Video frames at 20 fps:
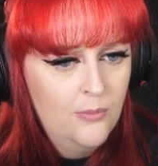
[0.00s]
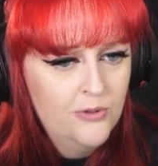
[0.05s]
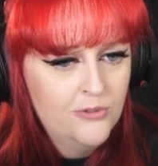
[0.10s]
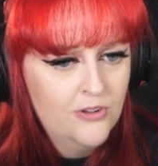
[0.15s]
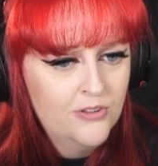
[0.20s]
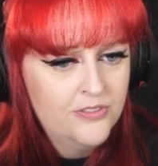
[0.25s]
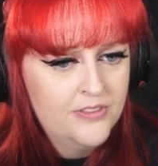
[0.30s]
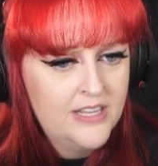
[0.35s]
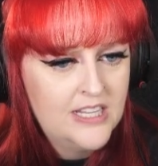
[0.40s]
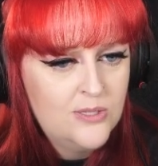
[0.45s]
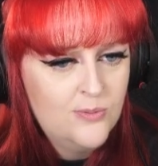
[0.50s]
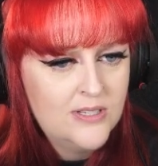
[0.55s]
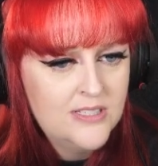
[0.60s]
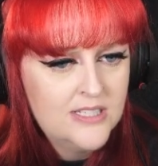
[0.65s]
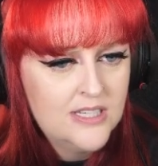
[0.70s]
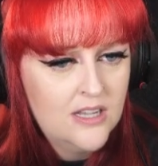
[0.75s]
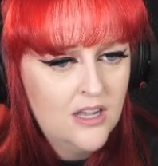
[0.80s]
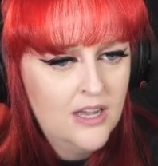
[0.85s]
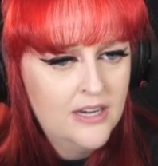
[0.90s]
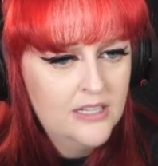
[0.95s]
We've got these ones
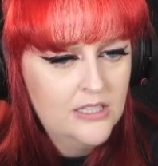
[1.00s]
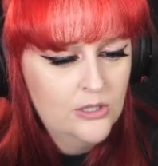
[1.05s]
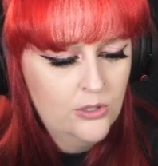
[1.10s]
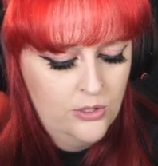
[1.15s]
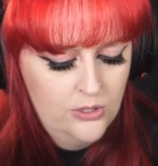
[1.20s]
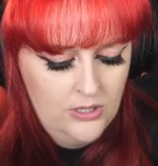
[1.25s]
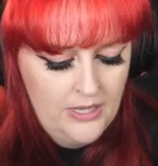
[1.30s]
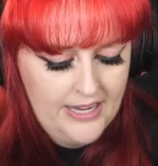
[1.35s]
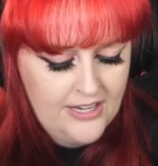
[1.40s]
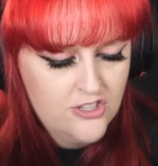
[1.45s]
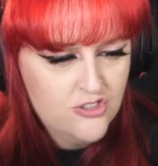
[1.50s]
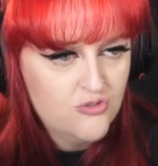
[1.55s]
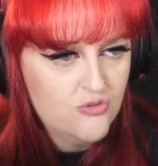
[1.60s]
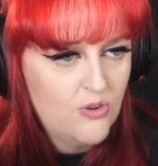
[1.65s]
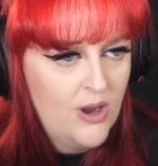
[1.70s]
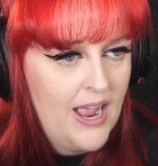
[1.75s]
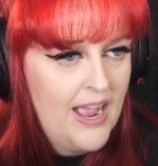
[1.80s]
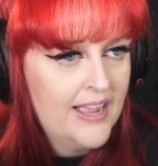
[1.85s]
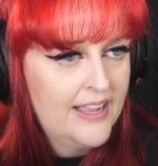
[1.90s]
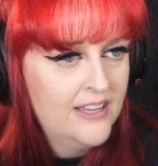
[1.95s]
that kind of look like
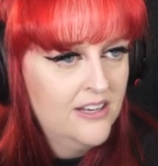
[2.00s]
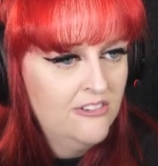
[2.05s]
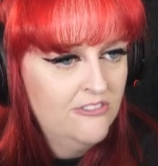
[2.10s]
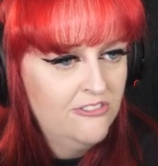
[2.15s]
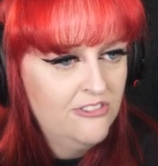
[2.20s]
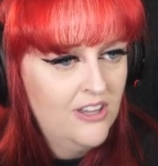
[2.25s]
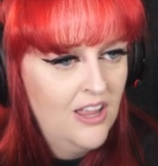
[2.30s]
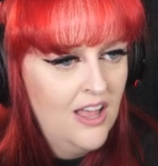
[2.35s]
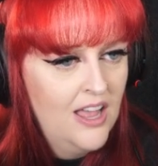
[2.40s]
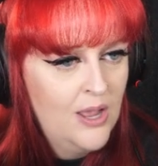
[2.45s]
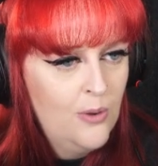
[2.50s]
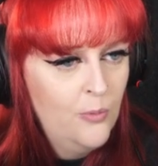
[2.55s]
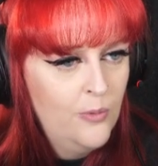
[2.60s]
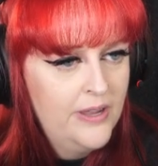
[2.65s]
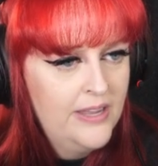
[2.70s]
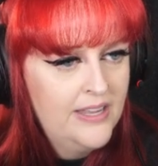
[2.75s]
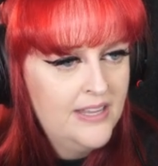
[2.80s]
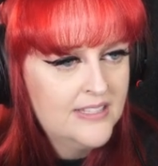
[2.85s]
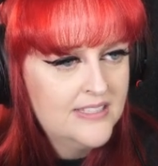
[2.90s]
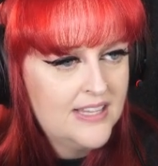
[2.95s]
dragonfly
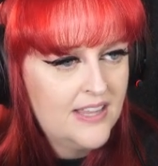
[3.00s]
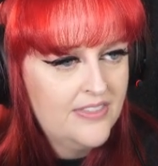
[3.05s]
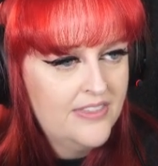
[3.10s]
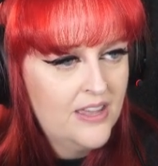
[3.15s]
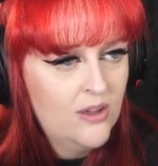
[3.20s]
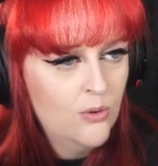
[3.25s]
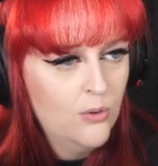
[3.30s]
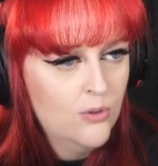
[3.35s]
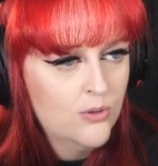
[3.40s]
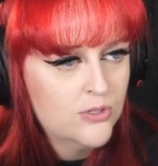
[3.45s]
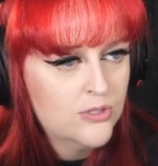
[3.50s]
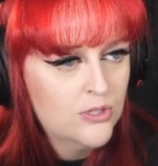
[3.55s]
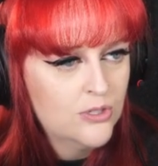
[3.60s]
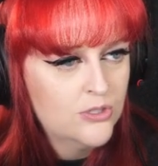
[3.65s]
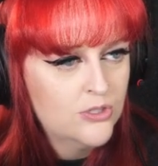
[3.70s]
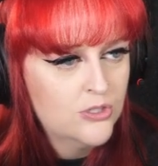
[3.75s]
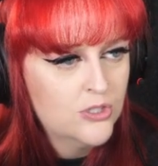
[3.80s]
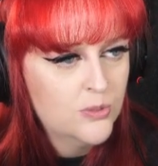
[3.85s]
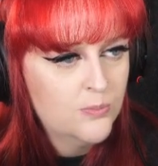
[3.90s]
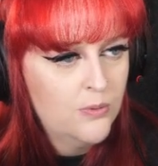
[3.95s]
wings, and they're also
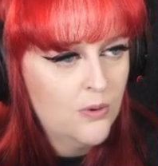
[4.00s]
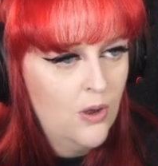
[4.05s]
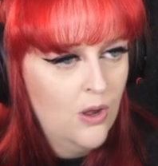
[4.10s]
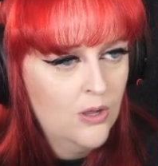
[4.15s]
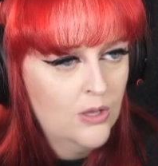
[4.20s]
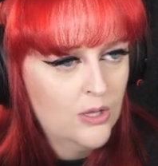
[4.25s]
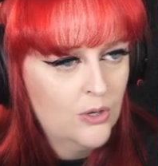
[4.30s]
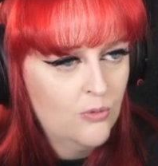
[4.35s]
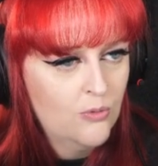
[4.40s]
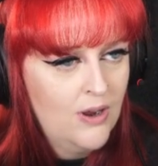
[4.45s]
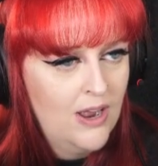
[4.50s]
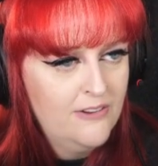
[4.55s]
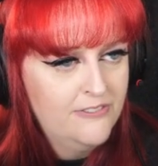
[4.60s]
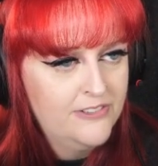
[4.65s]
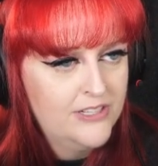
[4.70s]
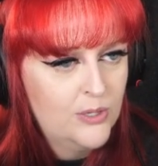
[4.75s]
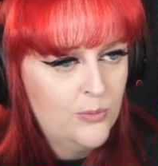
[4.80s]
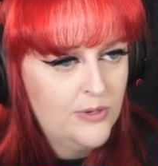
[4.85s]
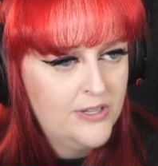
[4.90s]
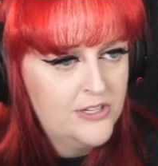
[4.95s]
super
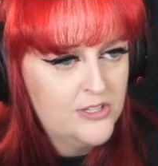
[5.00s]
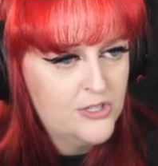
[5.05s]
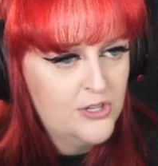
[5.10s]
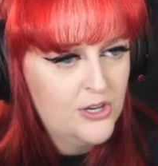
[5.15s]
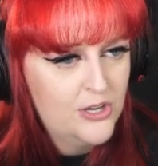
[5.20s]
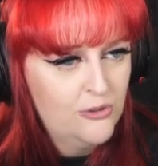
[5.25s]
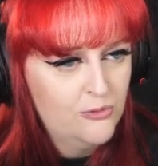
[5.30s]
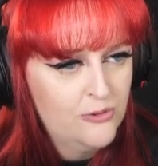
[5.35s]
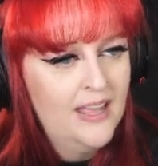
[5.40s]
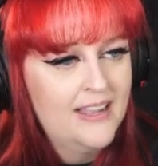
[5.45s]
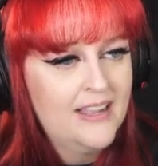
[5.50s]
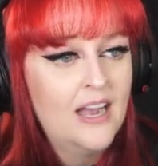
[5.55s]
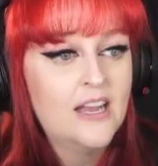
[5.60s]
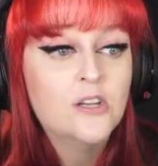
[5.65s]
holographic when you turn around.